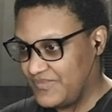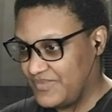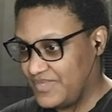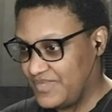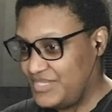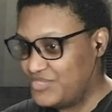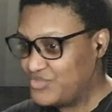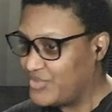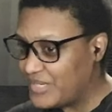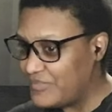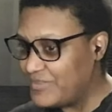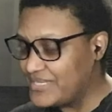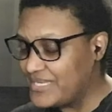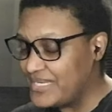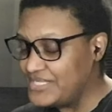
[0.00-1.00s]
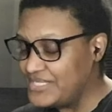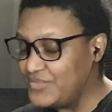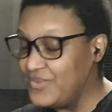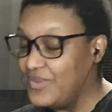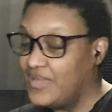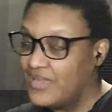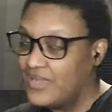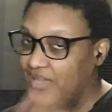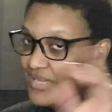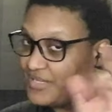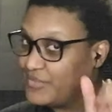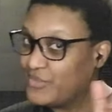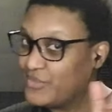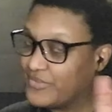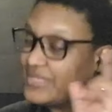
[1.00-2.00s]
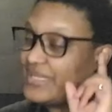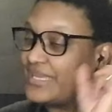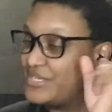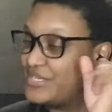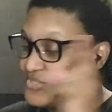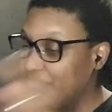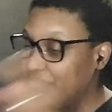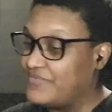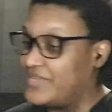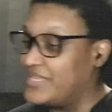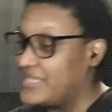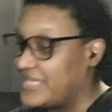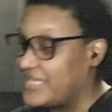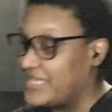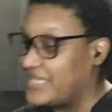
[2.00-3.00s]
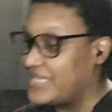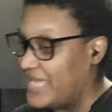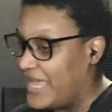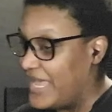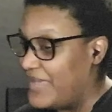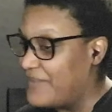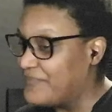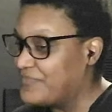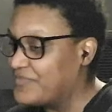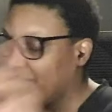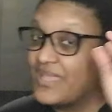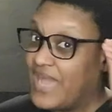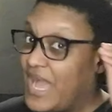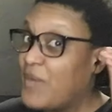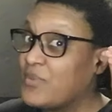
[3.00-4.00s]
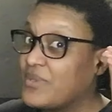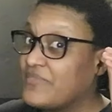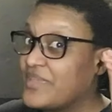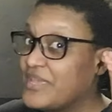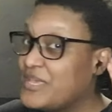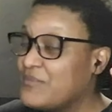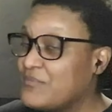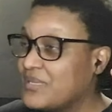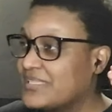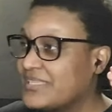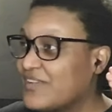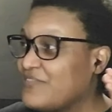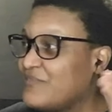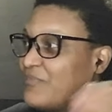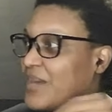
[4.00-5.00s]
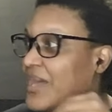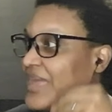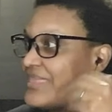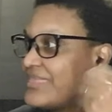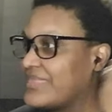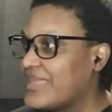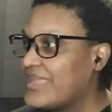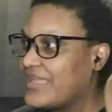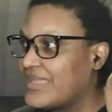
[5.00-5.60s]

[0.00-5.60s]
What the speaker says: He's trying to protect you. I don't agree that he should have hit the guy. Okay, I would have hit him myself, but I think